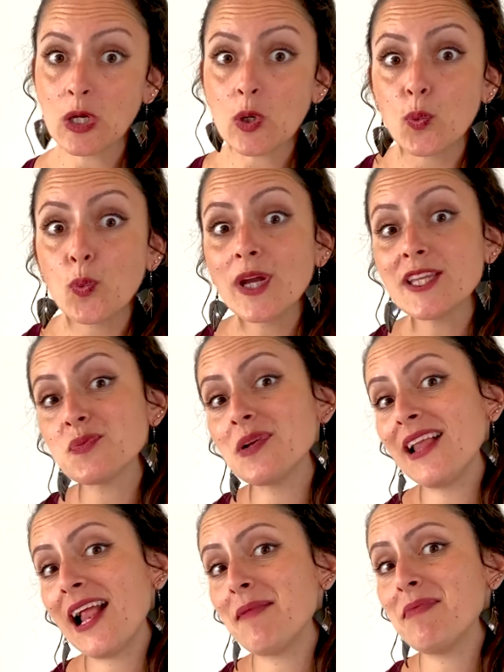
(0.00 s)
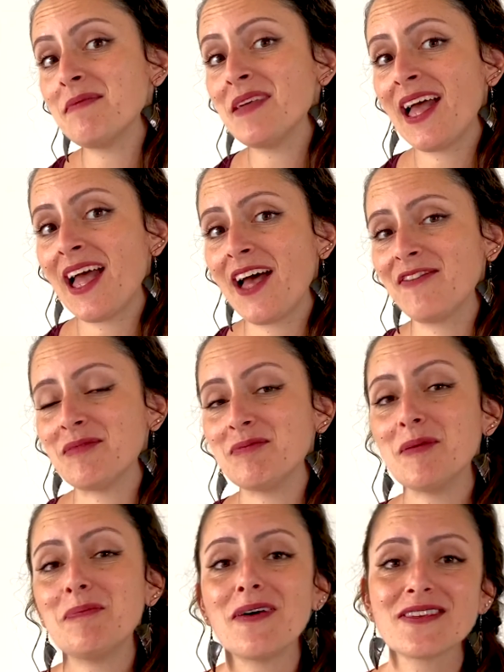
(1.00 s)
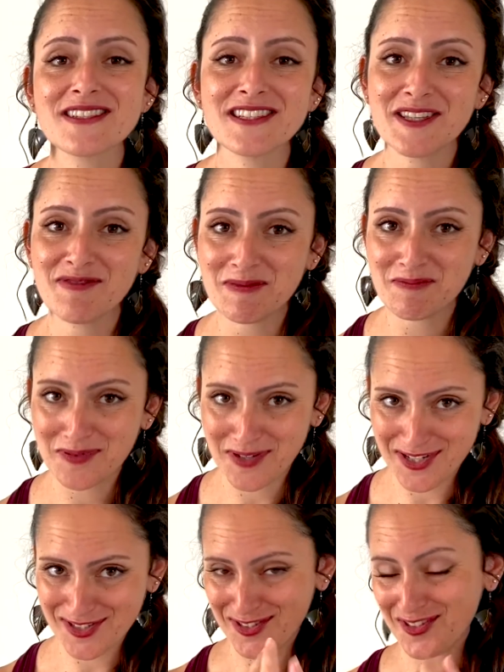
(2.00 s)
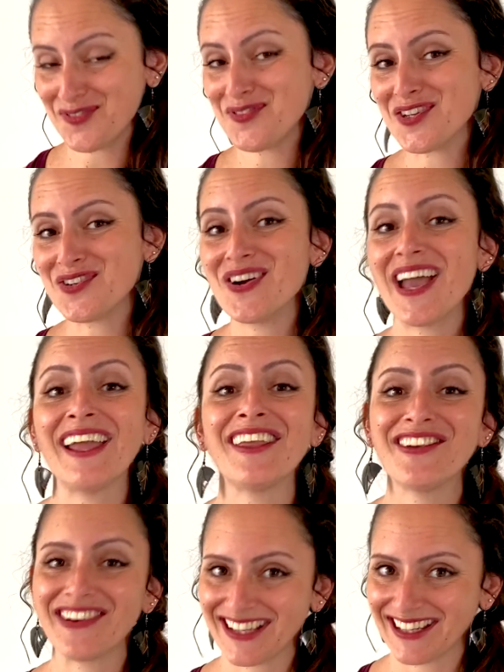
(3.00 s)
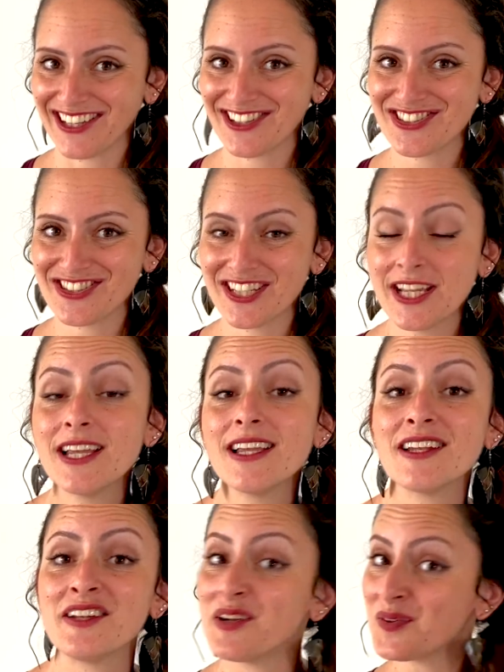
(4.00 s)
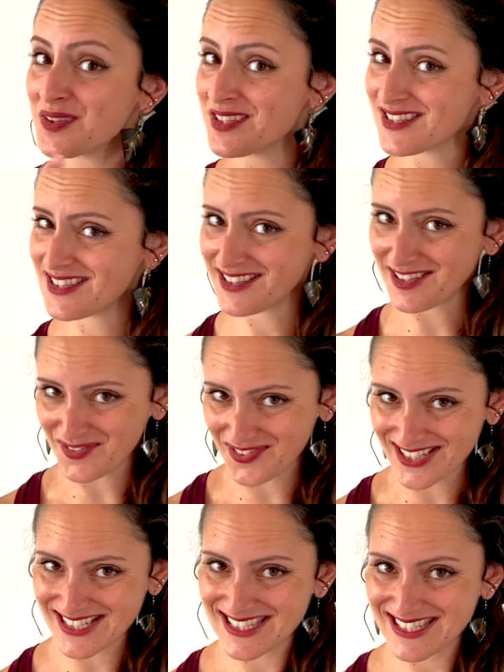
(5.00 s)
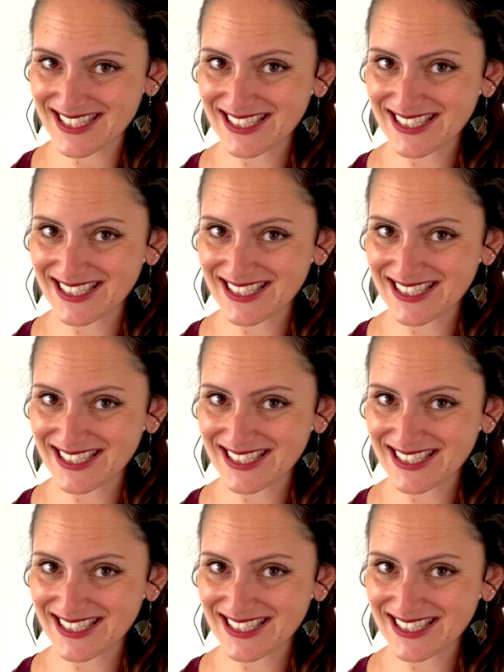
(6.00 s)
which will help them have a more positive impression of you and your English. Notice the difference.